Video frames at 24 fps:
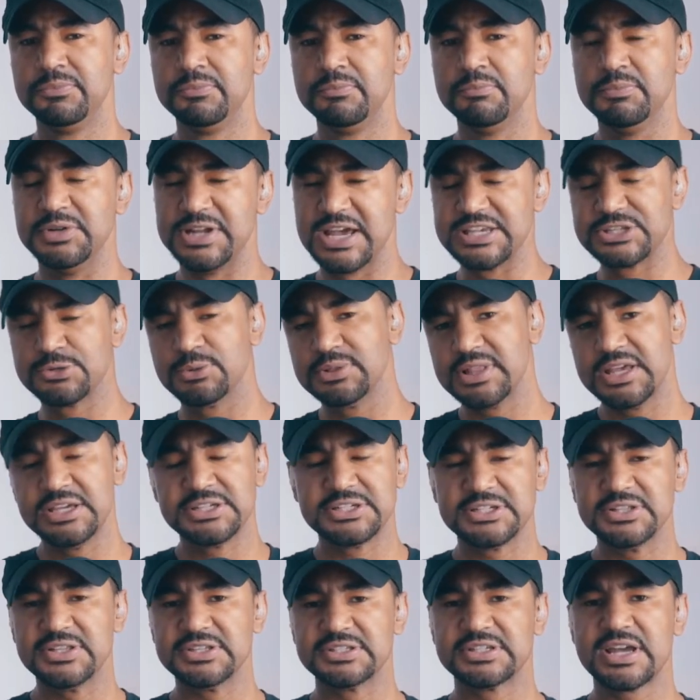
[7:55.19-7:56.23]
But as it relates
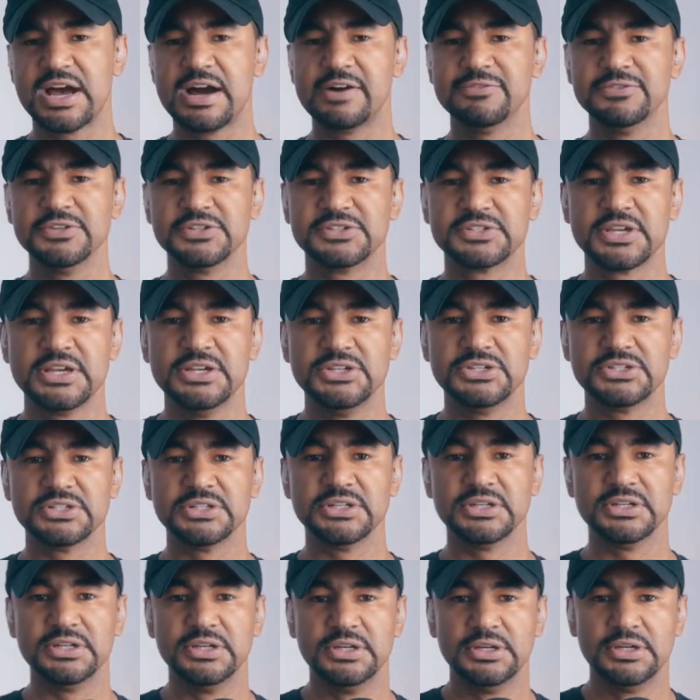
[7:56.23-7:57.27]
to this conversation,